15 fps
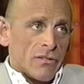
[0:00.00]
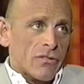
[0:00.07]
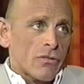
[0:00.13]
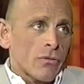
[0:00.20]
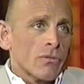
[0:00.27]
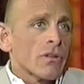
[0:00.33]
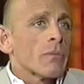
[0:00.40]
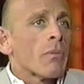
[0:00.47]
it's
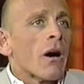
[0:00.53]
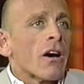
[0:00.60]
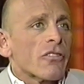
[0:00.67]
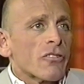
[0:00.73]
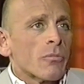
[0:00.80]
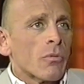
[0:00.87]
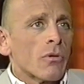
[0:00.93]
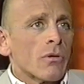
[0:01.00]
certainly
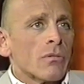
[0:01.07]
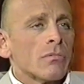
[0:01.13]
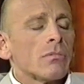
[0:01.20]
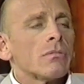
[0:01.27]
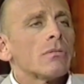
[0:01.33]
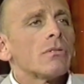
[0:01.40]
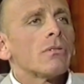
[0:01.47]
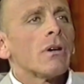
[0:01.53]
possible,
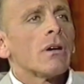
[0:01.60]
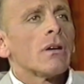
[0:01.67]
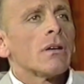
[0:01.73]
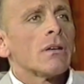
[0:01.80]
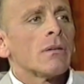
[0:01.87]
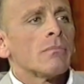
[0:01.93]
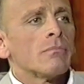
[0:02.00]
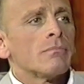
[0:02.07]

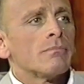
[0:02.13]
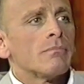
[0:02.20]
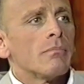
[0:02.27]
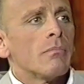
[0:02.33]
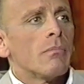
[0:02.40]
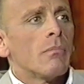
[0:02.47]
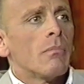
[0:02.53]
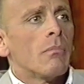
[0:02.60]

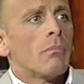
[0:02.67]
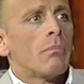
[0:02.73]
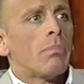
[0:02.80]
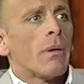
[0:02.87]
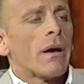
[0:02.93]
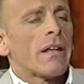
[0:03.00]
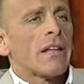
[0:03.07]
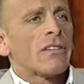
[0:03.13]

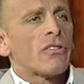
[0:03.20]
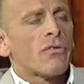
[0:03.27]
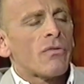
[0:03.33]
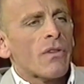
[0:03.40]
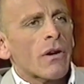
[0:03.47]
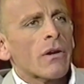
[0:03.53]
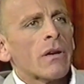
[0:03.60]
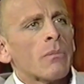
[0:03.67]
but it's
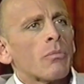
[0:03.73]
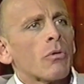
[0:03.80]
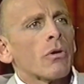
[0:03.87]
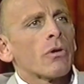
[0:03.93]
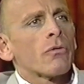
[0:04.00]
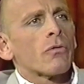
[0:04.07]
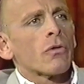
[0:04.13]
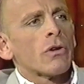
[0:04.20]
very
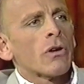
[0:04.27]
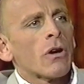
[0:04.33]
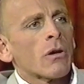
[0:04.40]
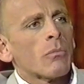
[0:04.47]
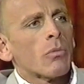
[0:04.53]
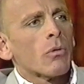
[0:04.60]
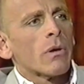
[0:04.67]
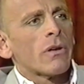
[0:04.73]
important for
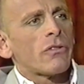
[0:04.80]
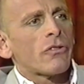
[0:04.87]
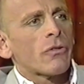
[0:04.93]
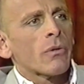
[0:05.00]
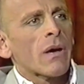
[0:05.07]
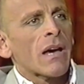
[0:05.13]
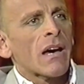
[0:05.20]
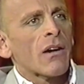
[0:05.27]
young boys
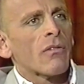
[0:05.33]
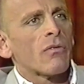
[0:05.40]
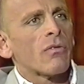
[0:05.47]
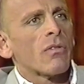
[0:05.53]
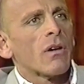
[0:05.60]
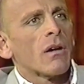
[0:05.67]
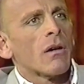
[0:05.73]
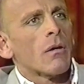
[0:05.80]
to
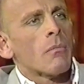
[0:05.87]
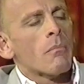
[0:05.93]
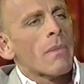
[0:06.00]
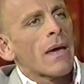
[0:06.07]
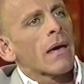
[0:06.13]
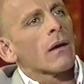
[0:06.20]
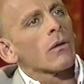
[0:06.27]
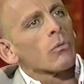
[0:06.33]
have
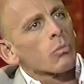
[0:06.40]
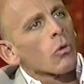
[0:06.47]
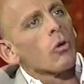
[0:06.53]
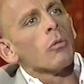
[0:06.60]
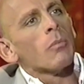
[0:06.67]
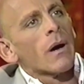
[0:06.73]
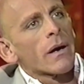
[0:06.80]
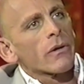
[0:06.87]
male
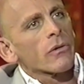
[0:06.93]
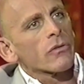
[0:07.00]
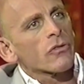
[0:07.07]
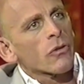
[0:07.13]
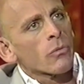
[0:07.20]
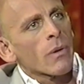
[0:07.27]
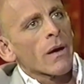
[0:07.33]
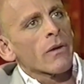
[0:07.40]
role
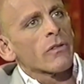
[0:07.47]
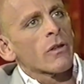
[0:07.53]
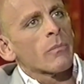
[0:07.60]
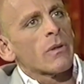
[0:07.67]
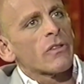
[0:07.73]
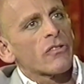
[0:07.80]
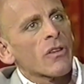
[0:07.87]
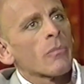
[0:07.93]
models around
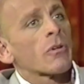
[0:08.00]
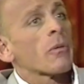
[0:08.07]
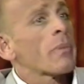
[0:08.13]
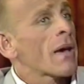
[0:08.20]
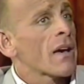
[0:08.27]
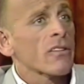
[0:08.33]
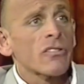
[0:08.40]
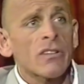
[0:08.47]
them in some
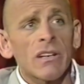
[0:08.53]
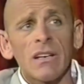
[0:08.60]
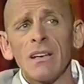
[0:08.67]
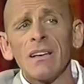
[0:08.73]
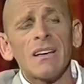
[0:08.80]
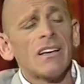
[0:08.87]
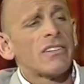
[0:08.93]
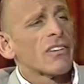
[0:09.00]
capacity.
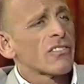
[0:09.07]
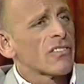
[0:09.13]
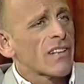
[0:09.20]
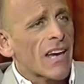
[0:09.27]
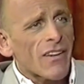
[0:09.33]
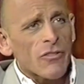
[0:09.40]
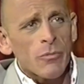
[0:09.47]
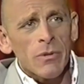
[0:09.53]
It doesn't
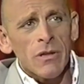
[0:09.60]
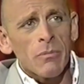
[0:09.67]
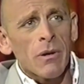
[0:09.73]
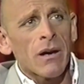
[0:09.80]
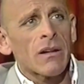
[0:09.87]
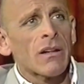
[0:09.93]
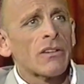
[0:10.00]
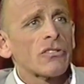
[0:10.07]
have to be the
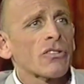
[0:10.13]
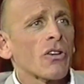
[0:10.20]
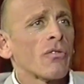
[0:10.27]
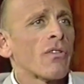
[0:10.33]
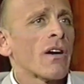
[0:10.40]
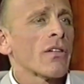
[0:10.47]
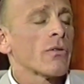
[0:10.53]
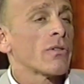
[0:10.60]
biological
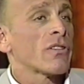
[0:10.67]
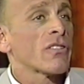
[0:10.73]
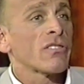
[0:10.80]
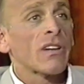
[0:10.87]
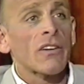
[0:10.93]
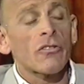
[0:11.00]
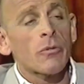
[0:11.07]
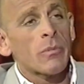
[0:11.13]
father, it
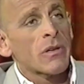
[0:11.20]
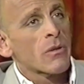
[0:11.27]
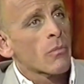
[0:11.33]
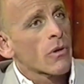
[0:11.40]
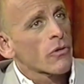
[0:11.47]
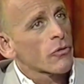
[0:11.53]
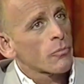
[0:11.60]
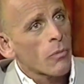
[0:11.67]
doesn't have to be the
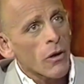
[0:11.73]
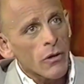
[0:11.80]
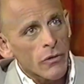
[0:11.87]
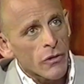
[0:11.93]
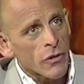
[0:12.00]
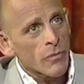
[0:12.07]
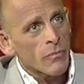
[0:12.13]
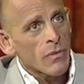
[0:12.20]
mother's
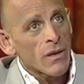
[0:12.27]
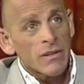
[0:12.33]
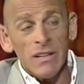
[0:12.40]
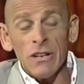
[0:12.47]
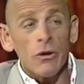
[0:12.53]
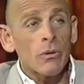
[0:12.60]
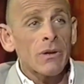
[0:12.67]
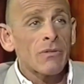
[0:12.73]
partner.
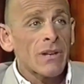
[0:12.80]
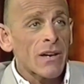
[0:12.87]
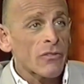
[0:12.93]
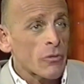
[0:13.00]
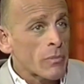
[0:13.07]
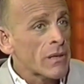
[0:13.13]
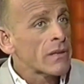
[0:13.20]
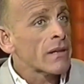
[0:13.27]
They don't even
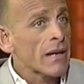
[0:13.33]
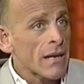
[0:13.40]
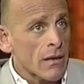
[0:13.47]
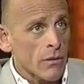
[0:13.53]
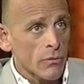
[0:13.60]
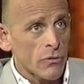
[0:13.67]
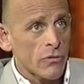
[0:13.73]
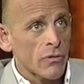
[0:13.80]
have to be in the
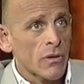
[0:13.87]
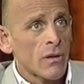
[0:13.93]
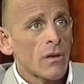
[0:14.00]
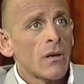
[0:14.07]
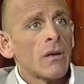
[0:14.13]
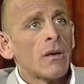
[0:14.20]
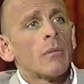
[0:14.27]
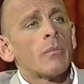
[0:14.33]
house.
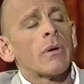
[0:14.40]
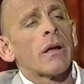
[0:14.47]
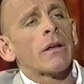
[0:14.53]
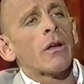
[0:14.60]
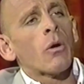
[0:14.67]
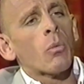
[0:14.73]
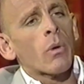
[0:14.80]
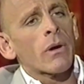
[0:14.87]
But
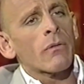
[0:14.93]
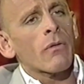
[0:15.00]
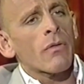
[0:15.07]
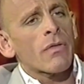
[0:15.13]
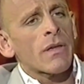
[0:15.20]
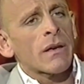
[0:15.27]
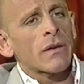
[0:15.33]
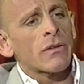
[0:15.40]
I know one of the
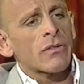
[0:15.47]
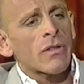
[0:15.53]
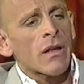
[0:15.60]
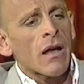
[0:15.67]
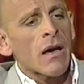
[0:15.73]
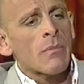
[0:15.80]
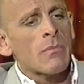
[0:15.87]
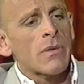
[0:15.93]
things
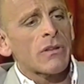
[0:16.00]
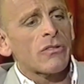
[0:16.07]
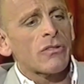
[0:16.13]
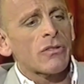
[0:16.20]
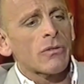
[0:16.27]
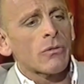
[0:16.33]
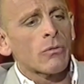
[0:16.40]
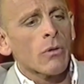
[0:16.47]
that I
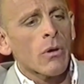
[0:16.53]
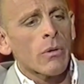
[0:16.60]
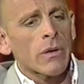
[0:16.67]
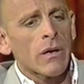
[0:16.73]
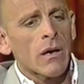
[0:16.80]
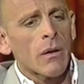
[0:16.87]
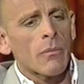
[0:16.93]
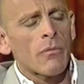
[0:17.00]
missed
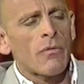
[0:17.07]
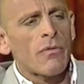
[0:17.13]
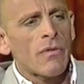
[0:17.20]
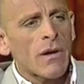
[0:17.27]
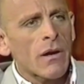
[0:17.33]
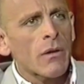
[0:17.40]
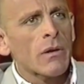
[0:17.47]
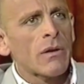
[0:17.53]
growing up
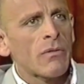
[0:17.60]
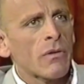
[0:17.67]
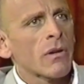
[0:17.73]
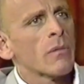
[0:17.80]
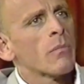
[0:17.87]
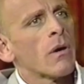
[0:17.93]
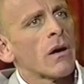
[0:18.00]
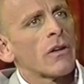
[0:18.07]
very,
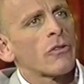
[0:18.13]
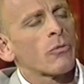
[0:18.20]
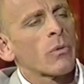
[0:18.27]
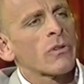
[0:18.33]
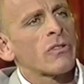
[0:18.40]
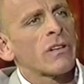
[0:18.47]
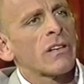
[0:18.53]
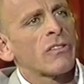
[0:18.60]
very much
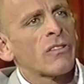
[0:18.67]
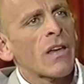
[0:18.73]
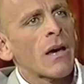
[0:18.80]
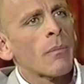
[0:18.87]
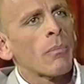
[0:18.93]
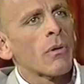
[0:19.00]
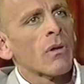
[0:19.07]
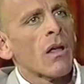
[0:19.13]
was an
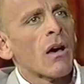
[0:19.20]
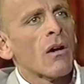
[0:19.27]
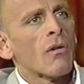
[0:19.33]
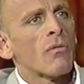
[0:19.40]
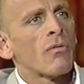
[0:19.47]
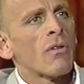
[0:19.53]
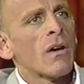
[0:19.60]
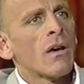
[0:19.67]
example
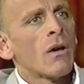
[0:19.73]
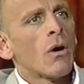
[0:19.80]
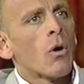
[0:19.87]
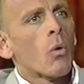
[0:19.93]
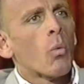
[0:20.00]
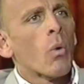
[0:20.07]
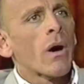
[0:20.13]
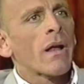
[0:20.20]
of
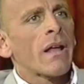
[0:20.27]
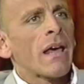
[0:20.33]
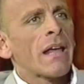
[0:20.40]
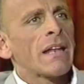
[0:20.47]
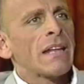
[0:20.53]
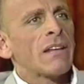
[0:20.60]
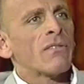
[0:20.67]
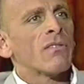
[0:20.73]
what
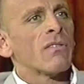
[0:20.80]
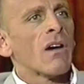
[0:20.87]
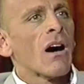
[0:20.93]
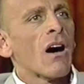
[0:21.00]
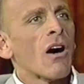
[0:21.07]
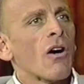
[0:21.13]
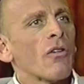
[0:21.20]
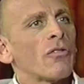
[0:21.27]
an
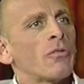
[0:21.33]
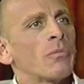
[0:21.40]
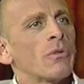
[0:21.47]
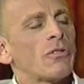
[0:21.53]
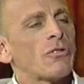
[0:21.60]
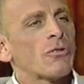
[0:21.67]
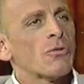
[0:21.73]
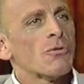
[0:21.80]
evolved,
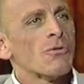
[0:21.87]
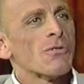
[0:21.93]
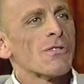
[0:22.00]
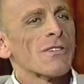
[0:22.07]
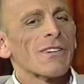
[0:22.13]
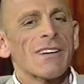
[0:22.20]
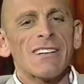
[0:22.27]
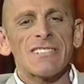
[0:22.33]

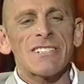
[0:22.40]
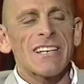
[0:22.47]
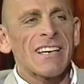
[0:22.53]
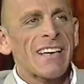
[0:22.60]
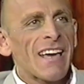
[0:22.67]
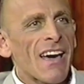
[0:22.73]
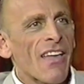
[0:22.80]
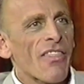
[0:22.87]
mature,
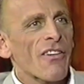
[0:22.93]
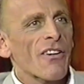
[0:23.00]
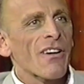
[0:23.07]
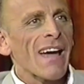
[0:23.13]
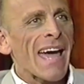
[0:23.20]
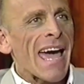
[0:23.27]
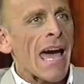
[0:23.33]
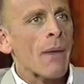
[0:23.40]

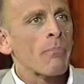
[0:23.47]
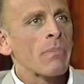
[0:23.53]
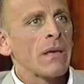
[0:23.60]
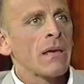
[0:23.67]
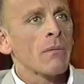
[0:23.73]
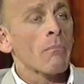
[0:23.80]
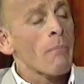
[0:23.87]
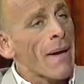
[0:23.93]
together,
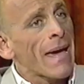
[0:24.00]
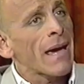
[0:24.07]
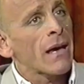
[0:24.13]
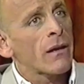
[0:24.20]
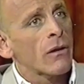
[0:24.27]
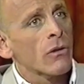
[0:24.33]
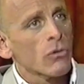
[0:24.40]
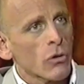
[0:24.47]
happy
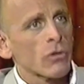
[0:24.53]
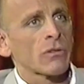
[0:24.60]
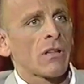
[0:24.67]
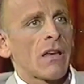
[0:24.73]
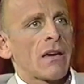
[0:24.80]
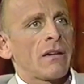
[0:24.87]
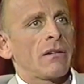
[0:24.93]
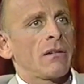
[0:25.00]
man
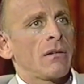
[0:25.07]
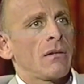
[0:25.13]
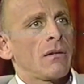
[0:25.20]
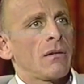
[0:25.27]
looked like.